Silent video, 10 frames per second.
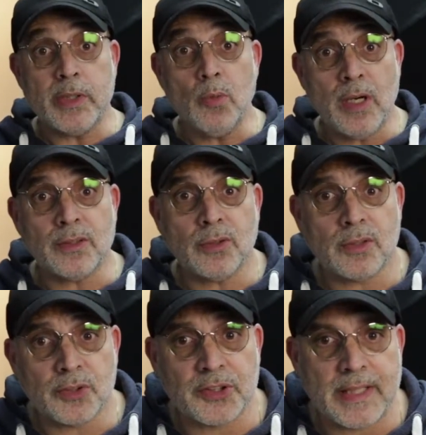we want to
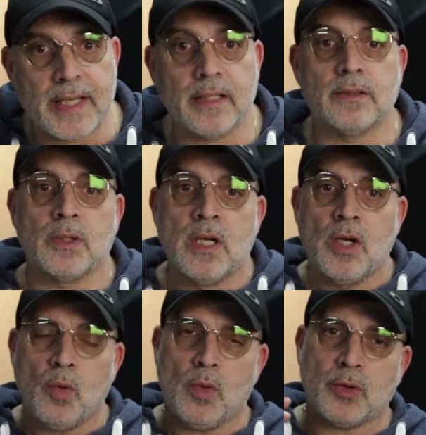understand
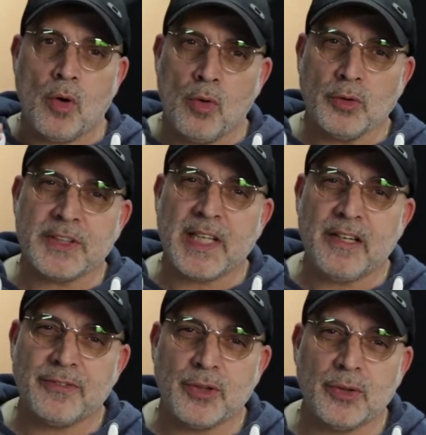what holes
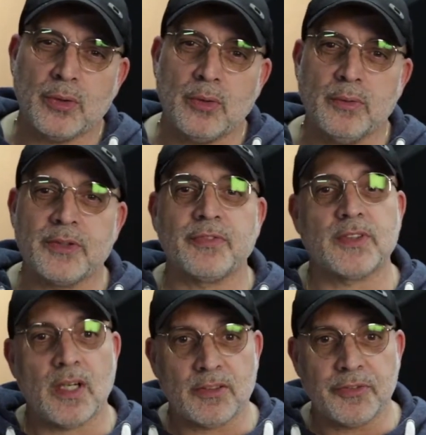have to do with
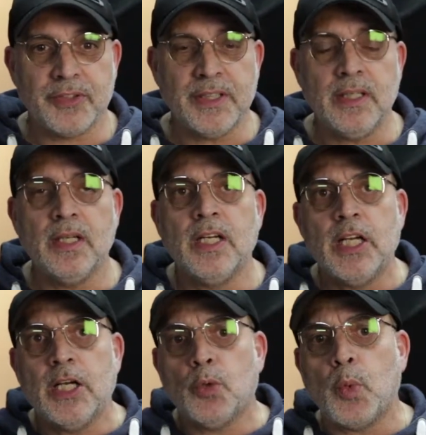photography,
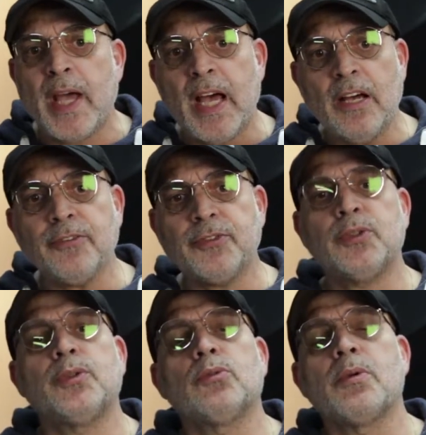we
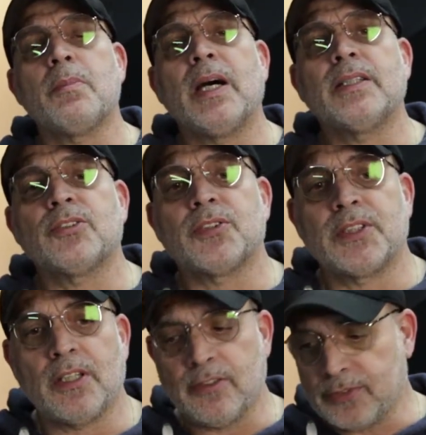have to remind
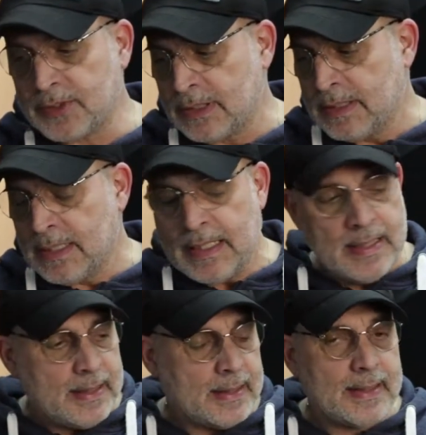ourselves
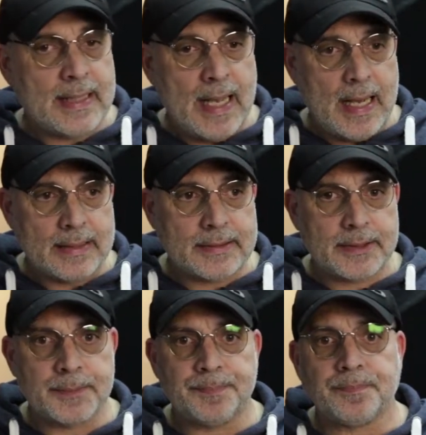
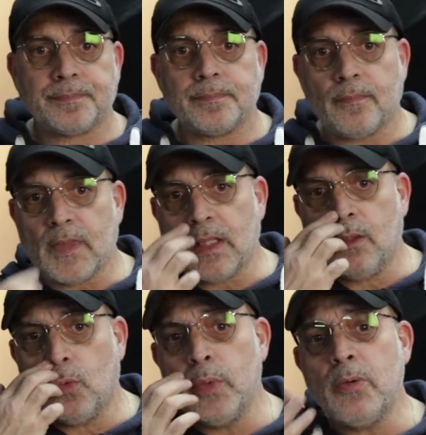that
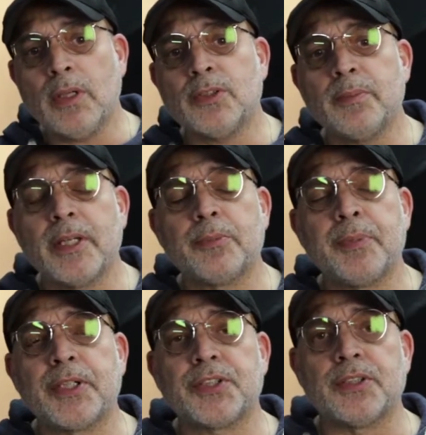we want to make
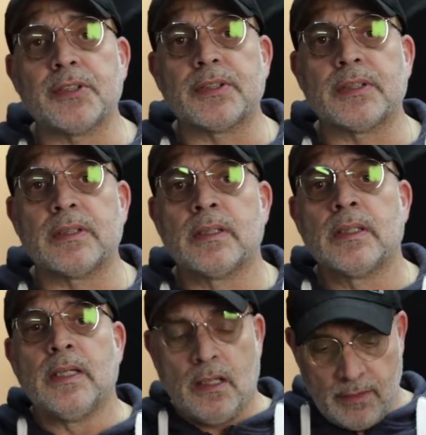pictures
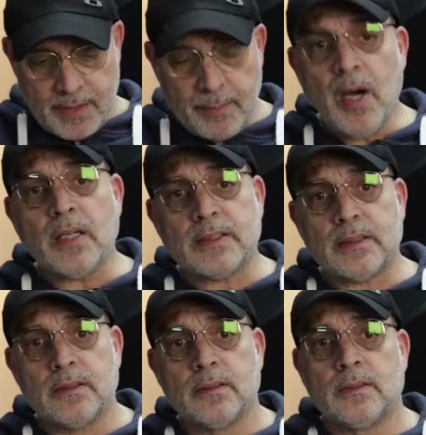with a
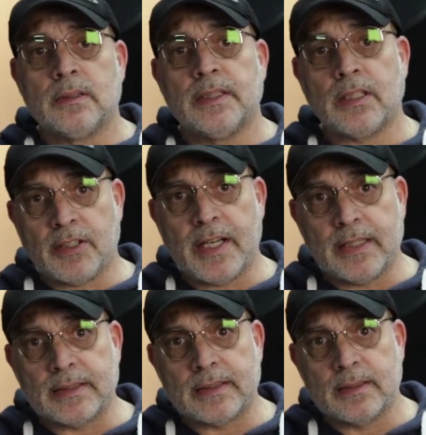box in our
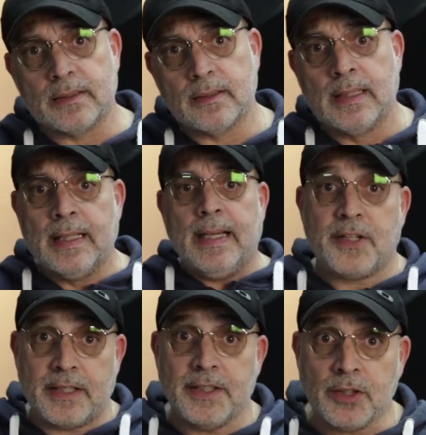hands
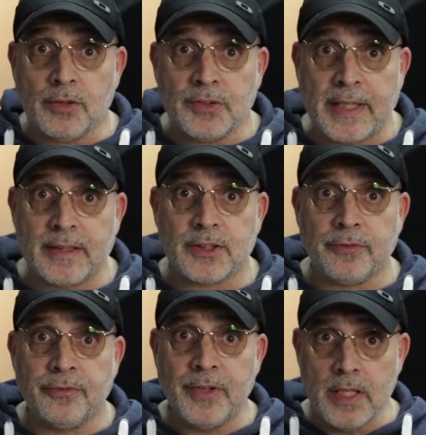that either contains
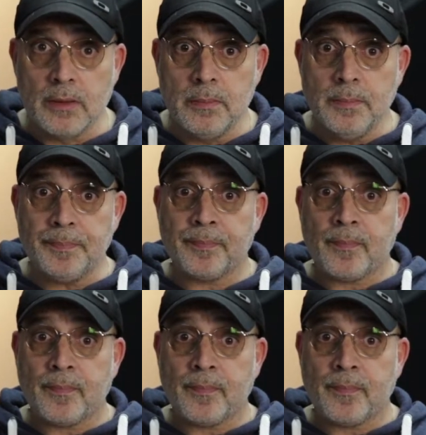a film